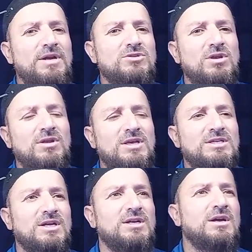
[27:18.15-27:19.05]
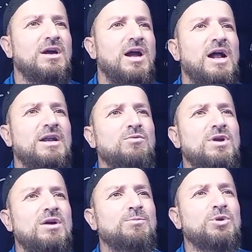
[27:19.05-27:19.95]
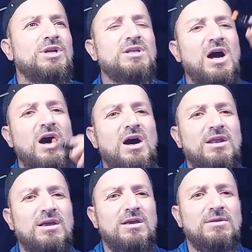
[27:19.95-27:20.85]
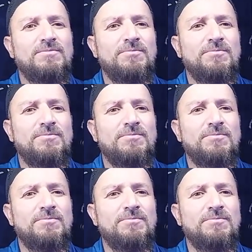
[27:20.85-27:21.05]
it's going to reset. And we are putting the R here.